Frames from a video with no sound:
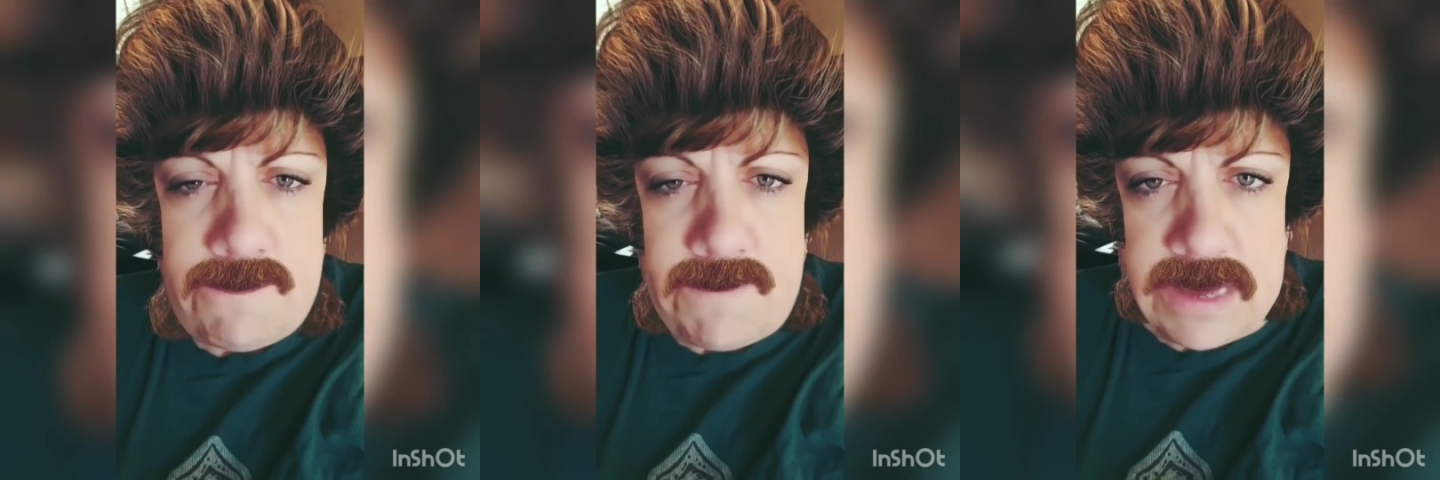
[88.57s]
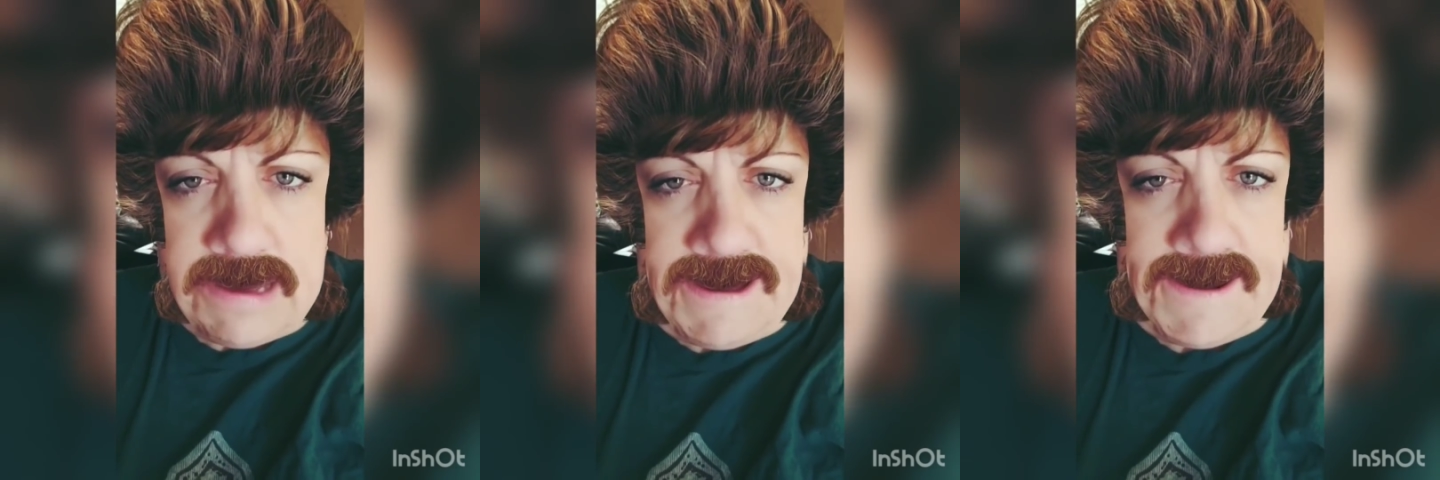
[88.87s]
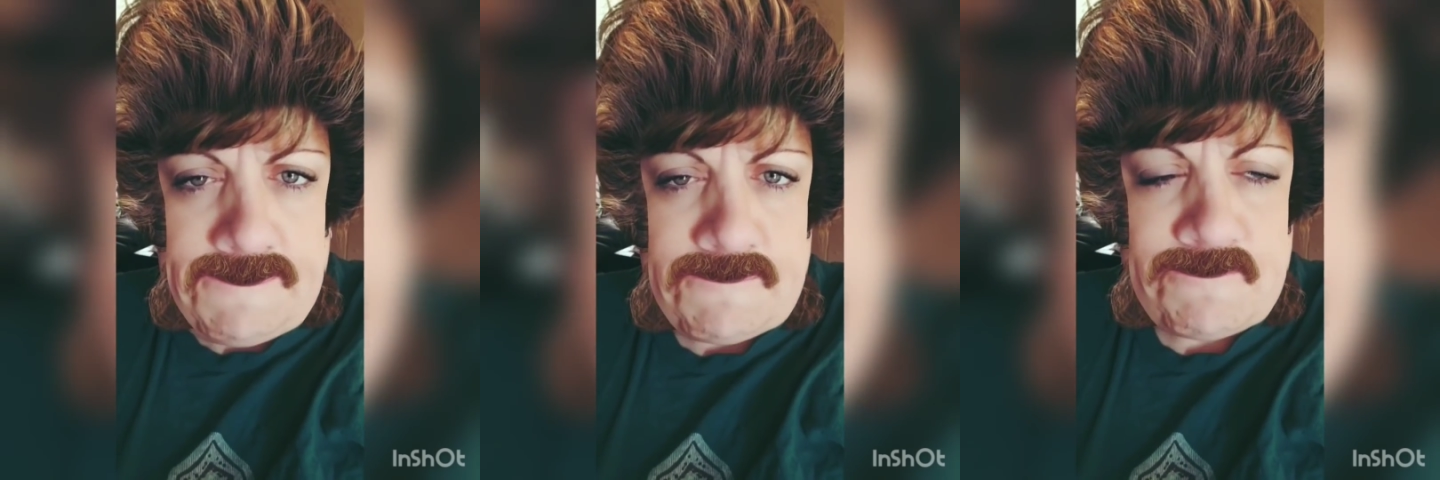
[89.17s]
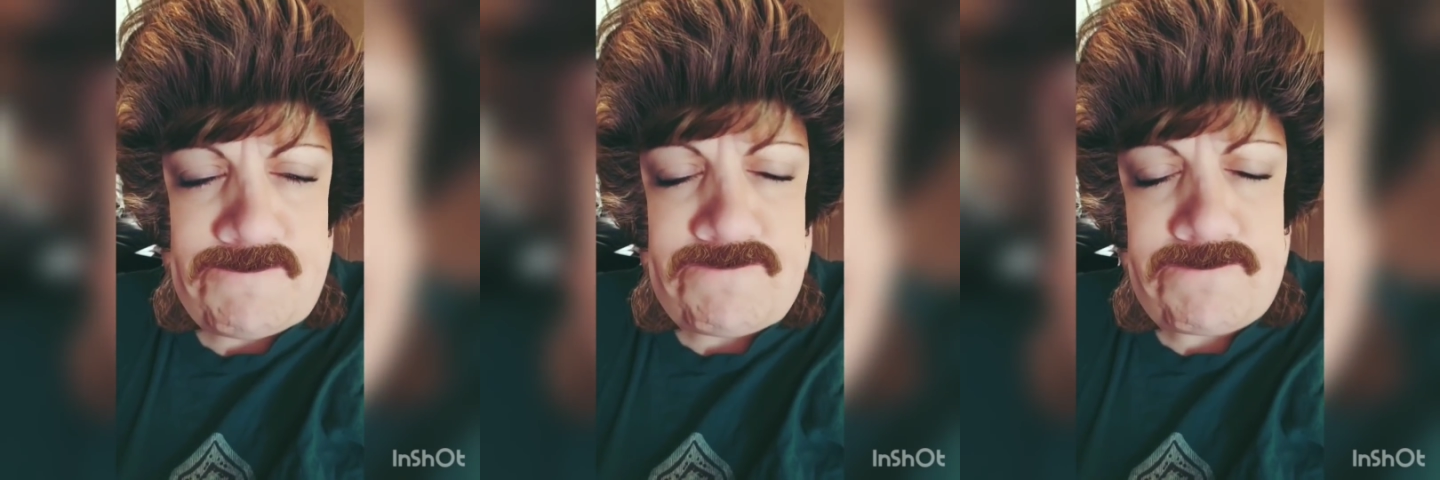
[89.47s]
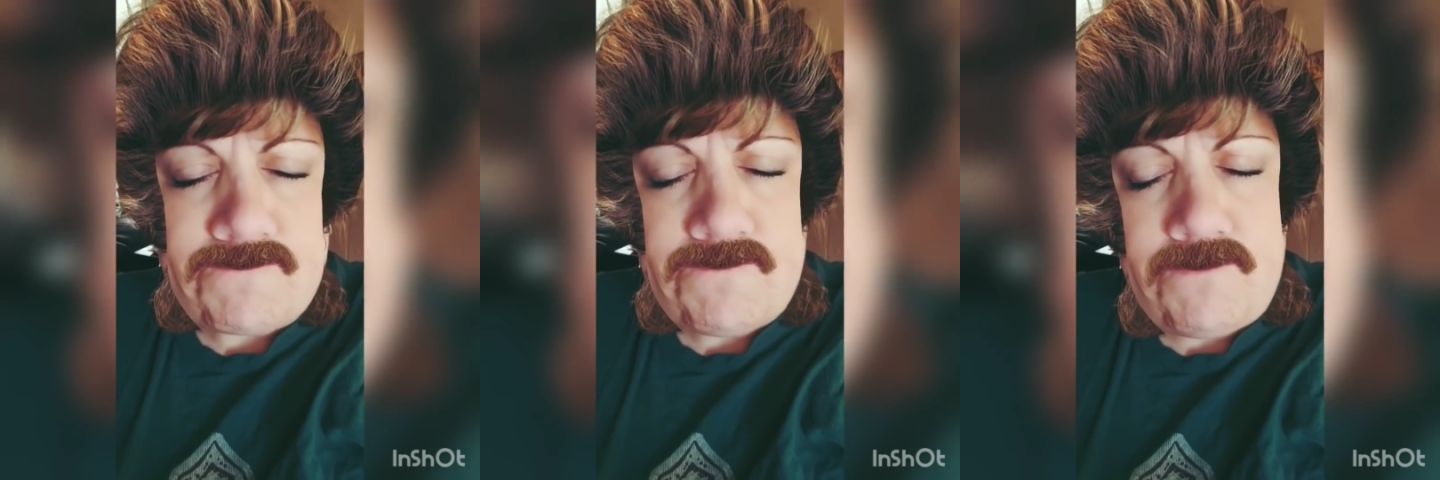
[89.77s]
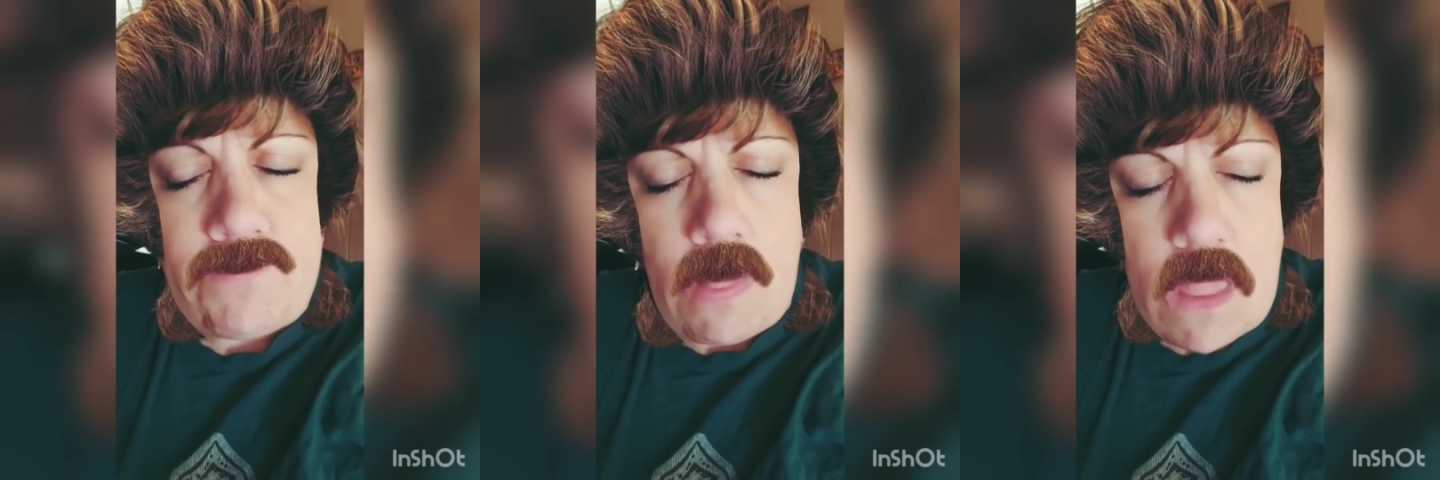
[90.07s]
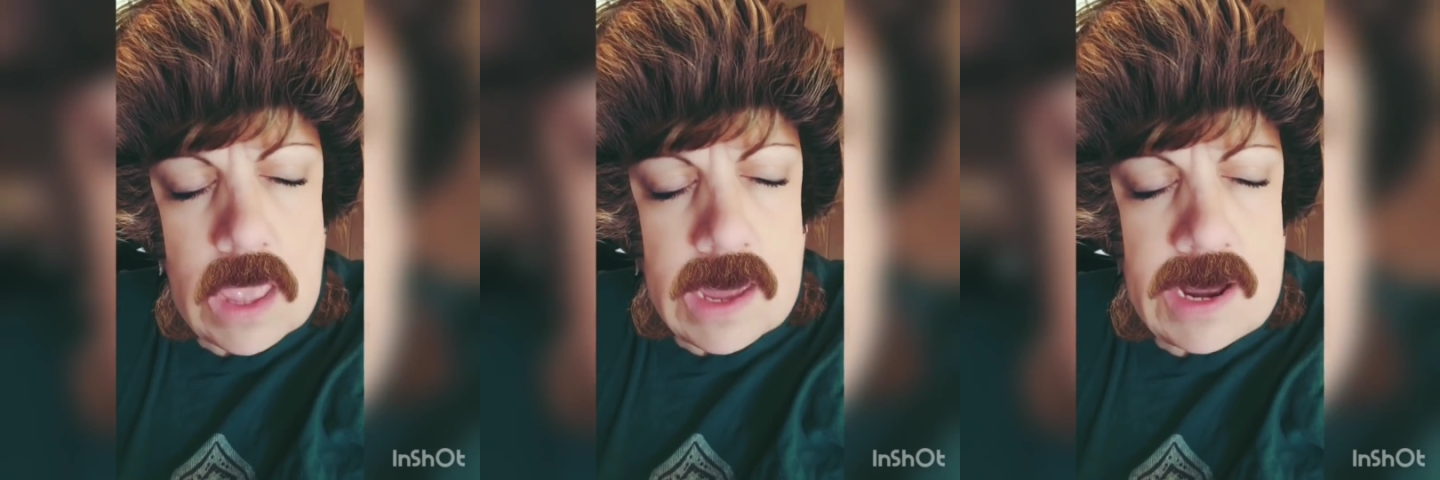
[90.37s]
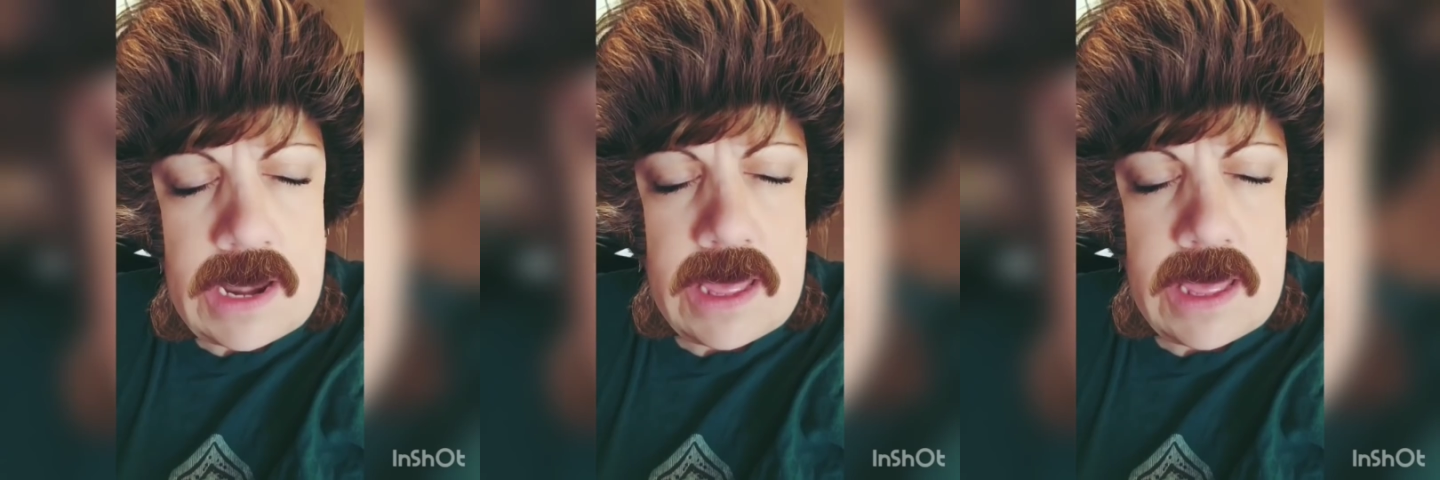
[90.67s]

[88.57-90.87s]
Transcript: bud. And,